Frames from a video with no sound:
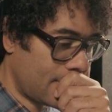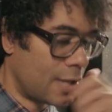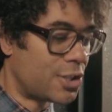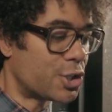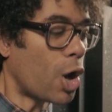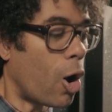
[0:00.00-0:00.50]

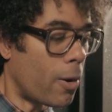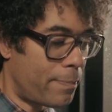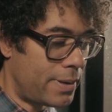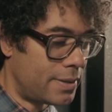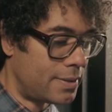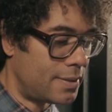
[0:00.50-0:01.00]
Stop!
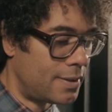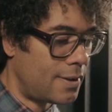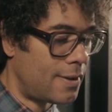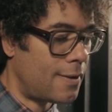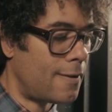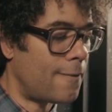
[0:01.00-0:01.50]

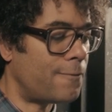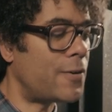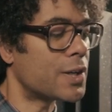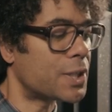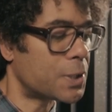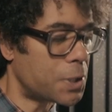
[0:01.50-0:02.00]

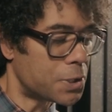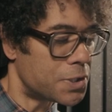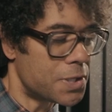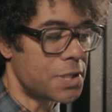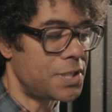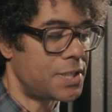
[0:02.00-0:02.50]
For
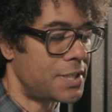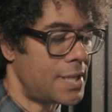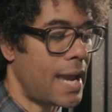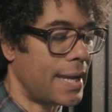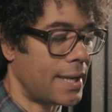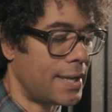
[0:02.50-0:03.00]
goodness
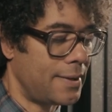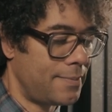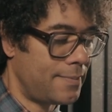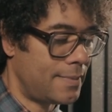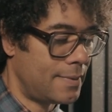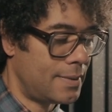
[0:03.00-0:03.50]
sake.
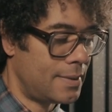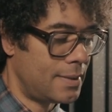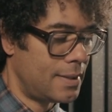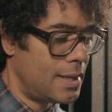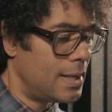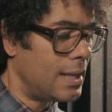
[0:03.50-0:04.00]

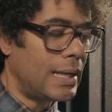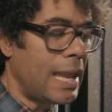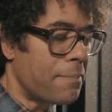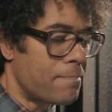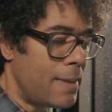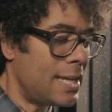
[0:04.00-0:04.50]

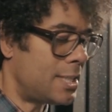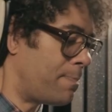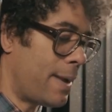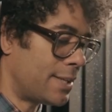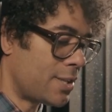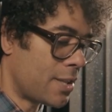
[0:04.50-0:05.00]
Let me
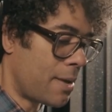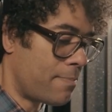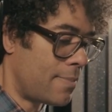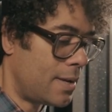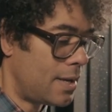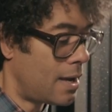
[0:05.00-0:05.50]
speak to them.
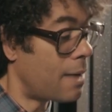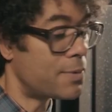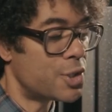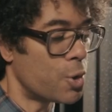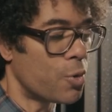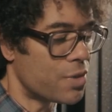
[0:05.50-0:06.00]
I'm
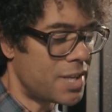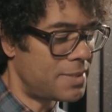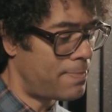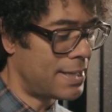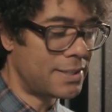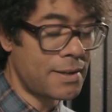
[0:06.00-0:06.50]
sure there's
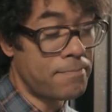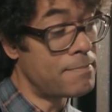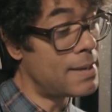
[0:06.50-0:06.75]
been some